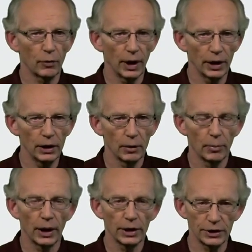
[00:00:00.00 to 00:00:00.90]
way
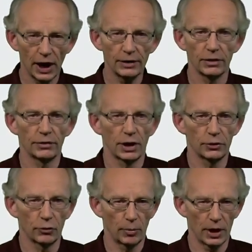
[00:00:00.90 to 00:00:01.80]
by the Tseitin
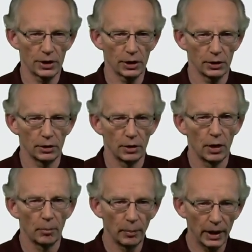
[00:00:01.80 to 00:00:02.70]
transformation,
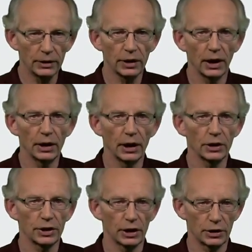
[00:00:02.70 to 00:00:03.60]
maintaining
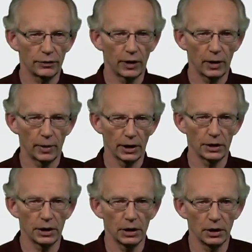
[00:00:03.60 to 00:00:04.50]

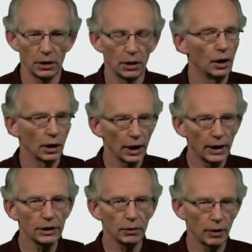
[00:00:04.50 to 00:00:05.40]
satisfiability.
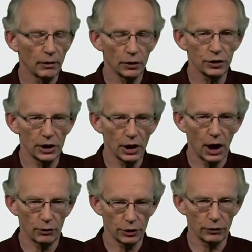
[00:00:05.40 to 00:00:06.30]
Later we will see
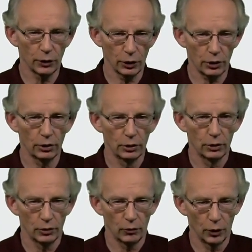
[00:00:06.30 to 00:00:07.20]
how this
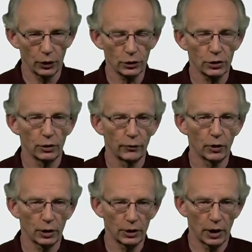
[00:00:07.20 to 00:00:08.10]
works. For
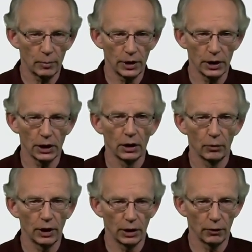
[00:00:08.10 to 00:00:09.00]
the time being,
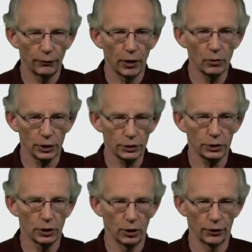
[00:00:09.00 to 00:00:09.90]
we
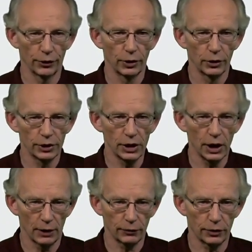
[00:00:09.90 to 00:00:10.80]
focus on
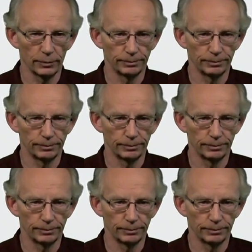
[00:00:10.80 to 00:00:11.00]
CNFs.